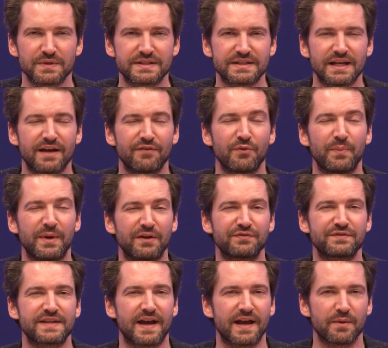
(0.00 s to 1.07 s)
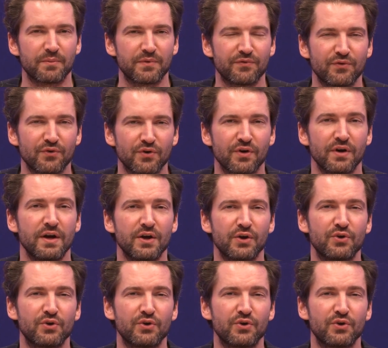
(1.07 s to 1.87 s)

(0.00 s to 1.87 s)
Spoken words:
still have a bit of time before